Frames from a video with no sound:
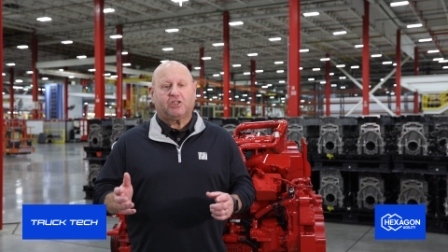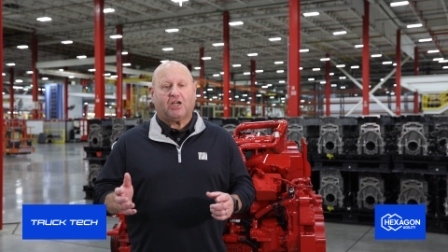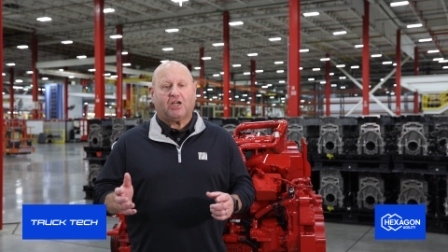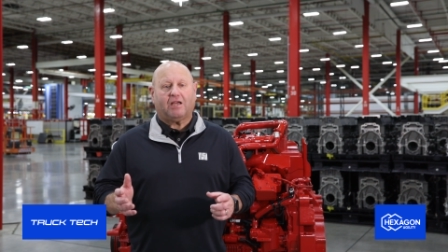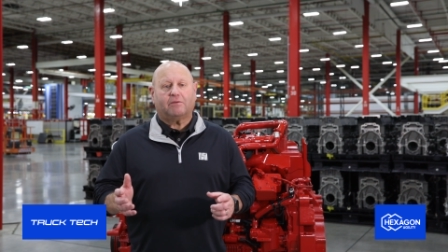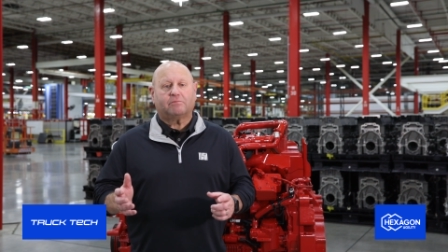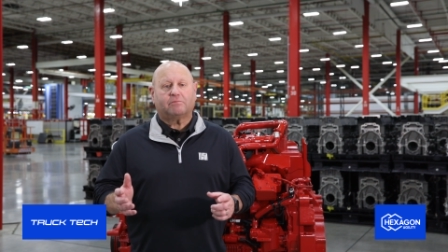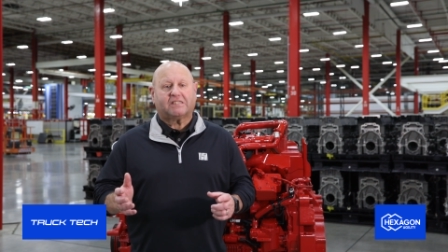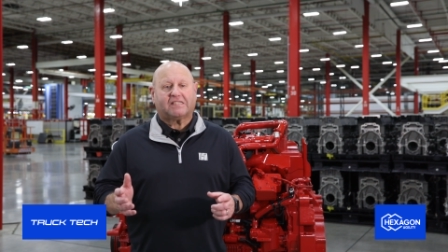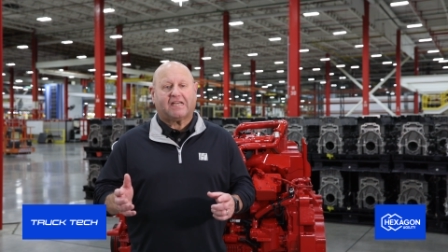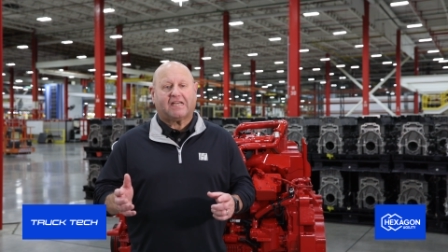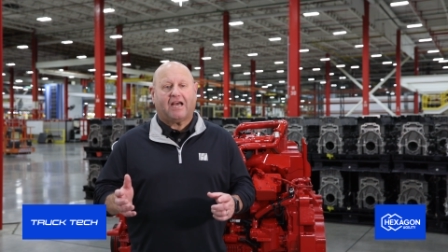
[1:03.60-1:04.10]

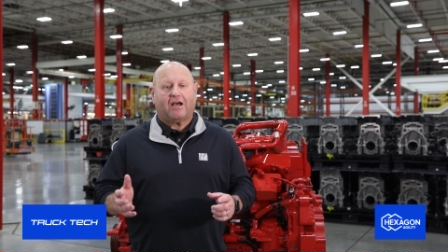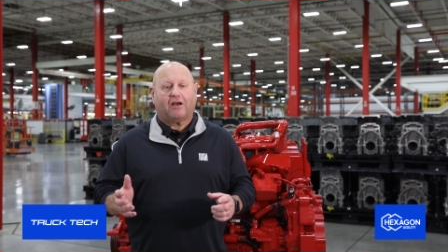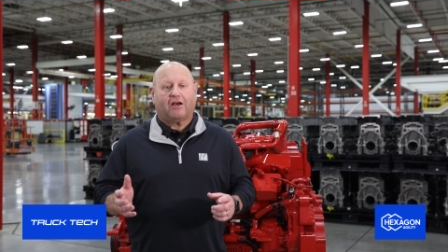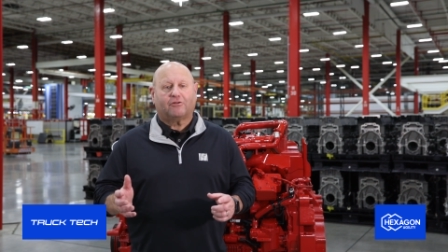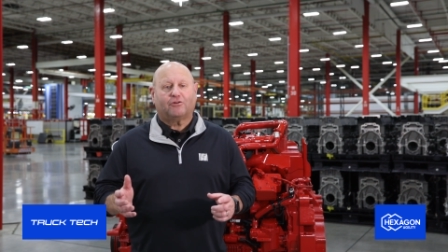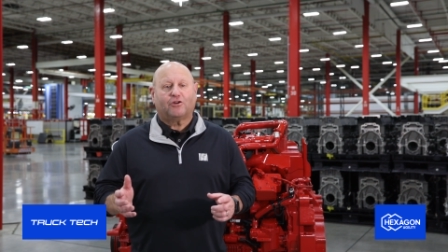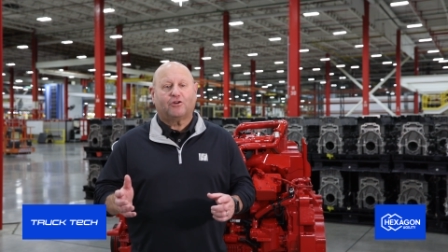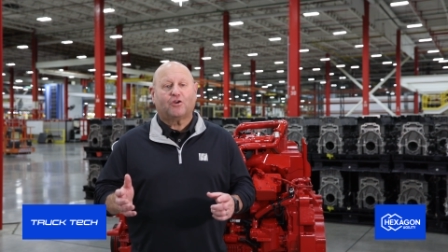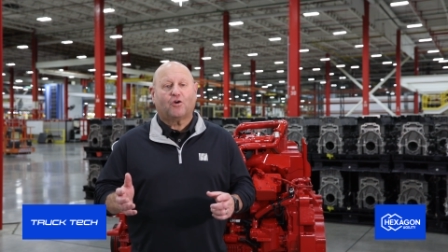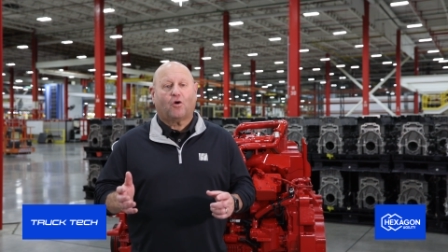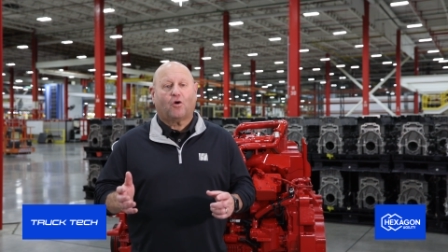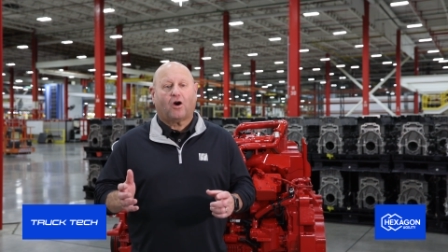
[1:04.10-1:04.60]

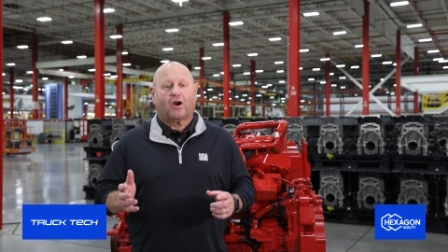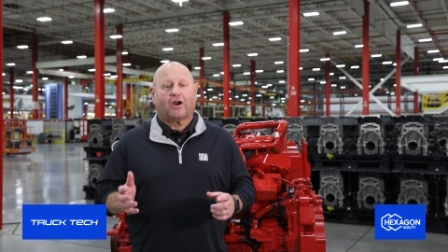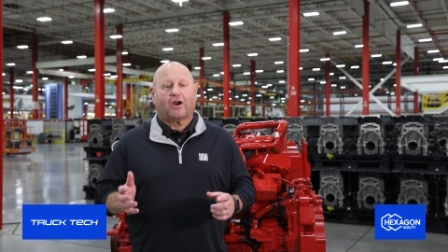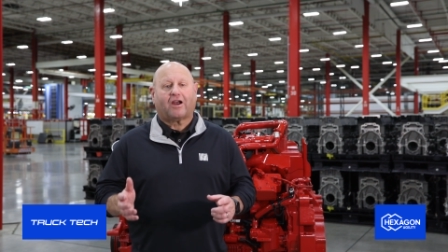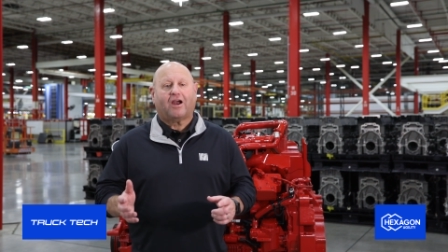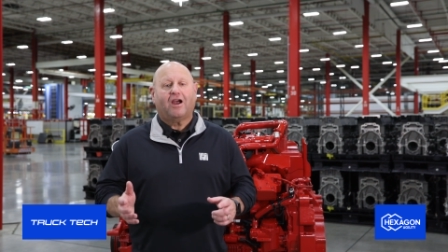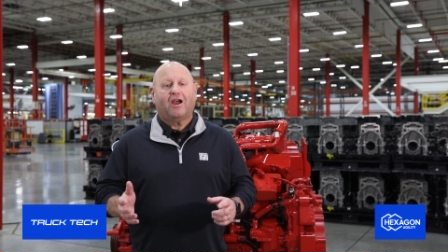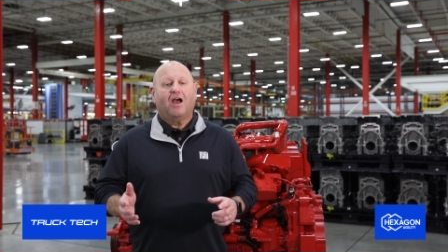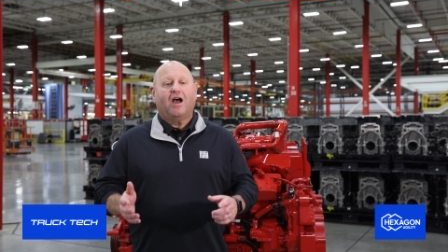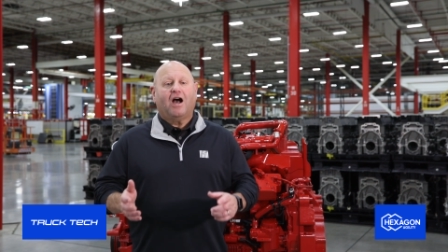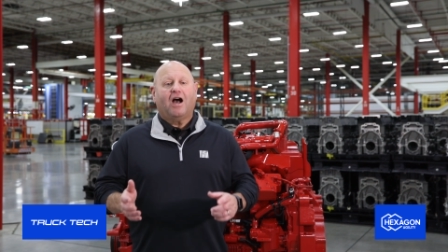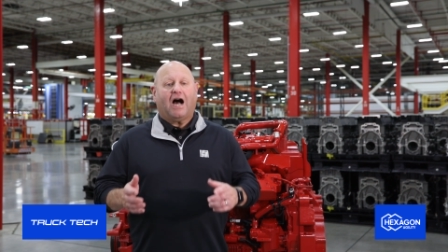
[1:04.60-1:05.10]
Jamestown, New York.
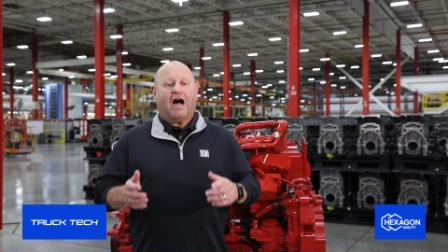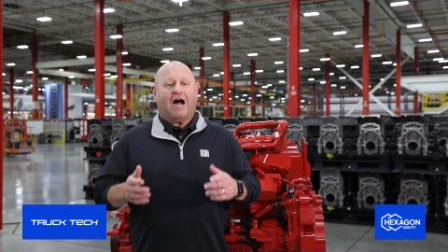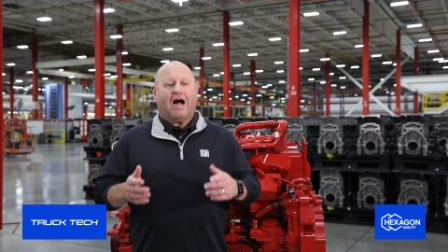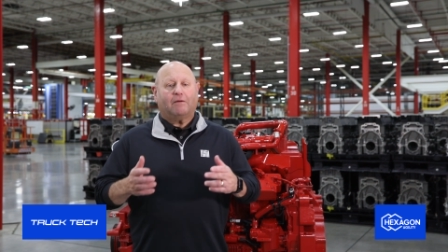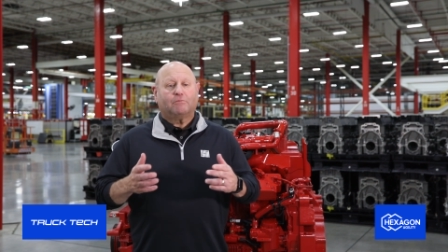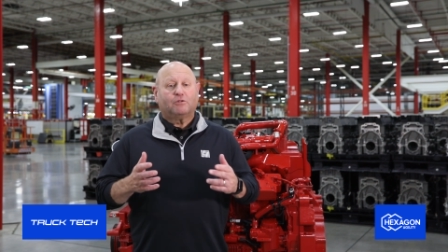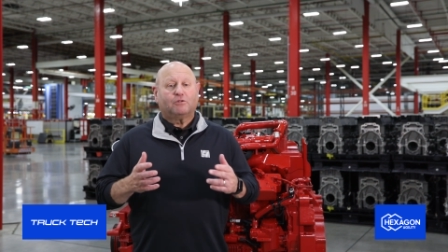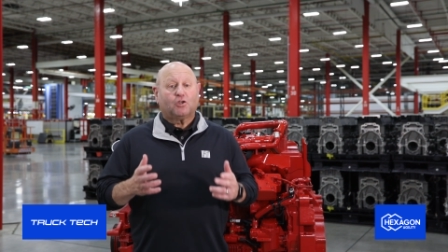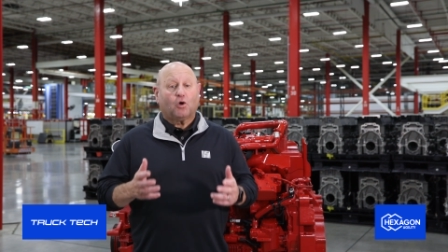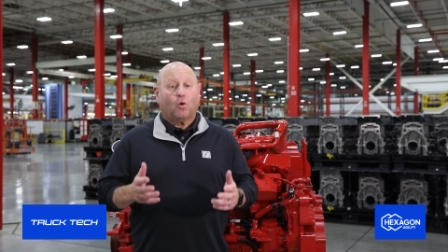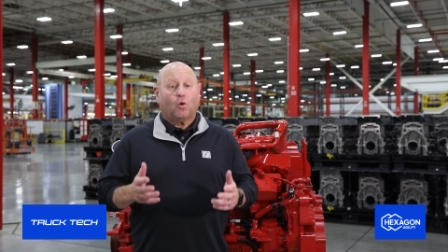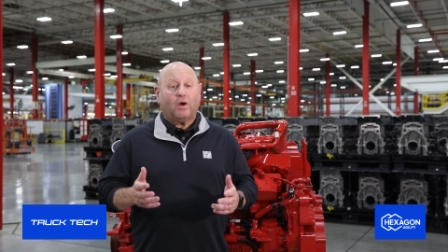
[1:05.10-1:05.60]

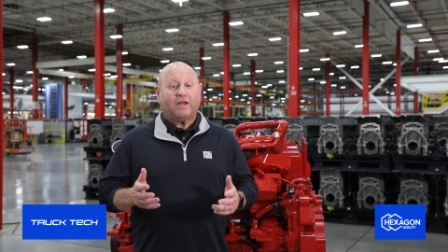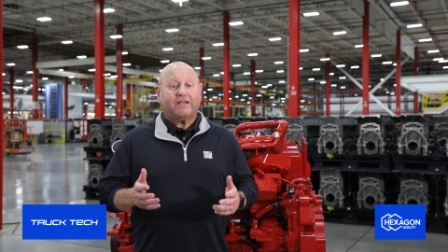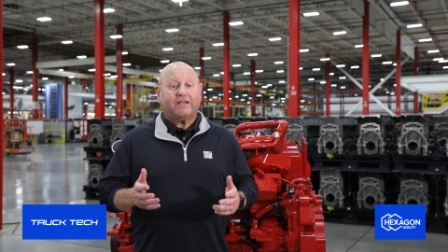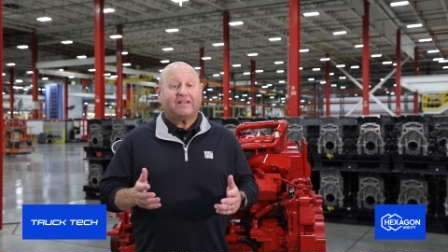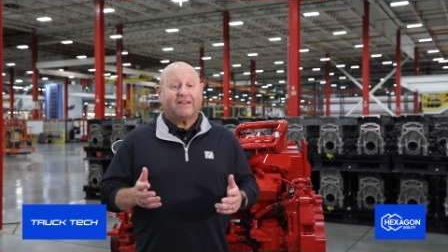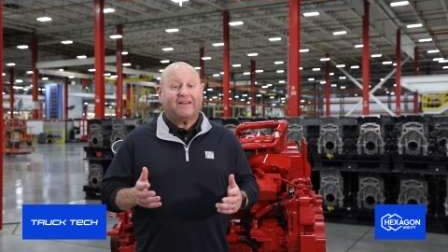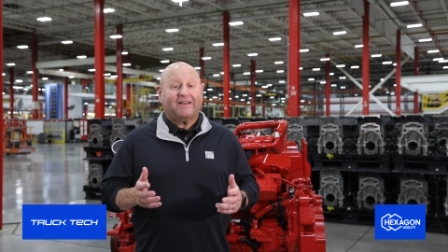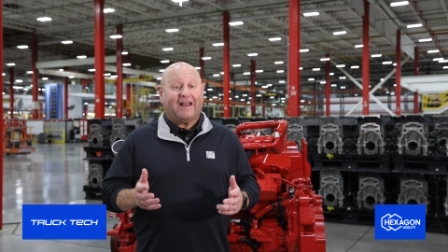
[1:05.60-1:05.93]
I'm joined